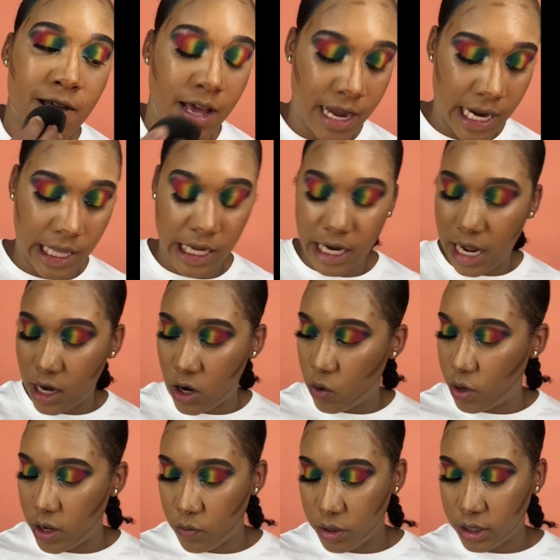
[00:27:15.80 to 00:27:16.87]
And then I go
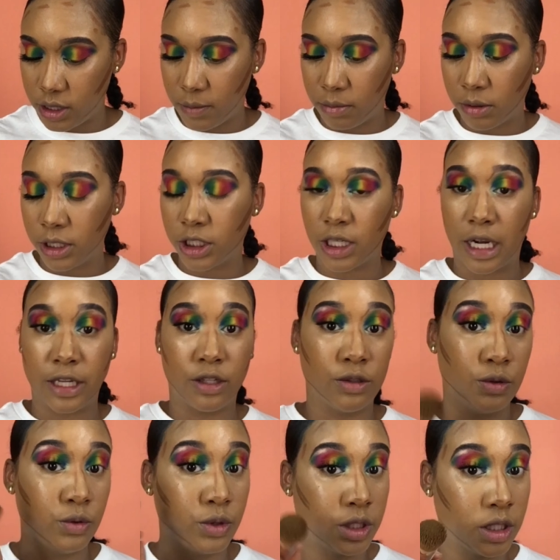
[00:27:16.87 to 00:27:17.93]
in with the brush I
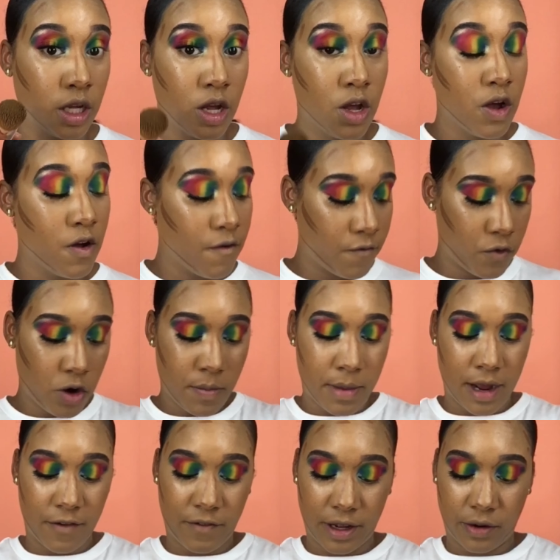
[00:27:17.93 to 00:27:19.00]
used for my
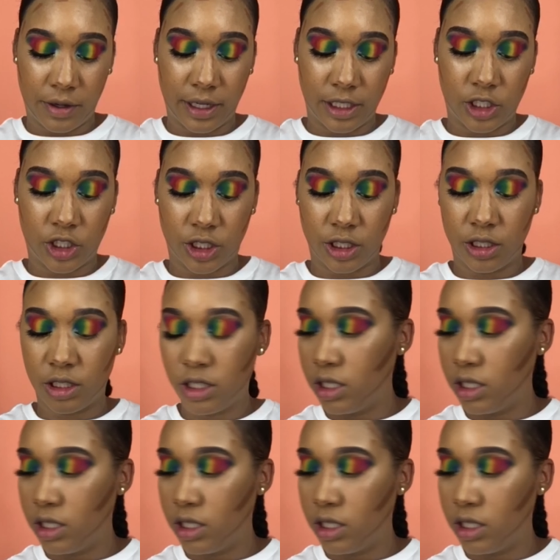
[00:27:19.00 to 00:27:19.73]
foundation